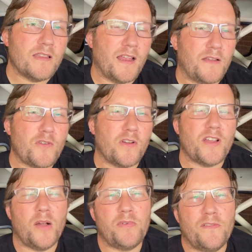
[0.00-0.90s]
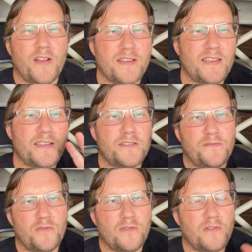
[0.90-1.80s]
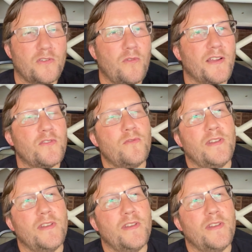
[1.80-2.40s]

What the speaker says: and I've got a couple of ideas for quite a cool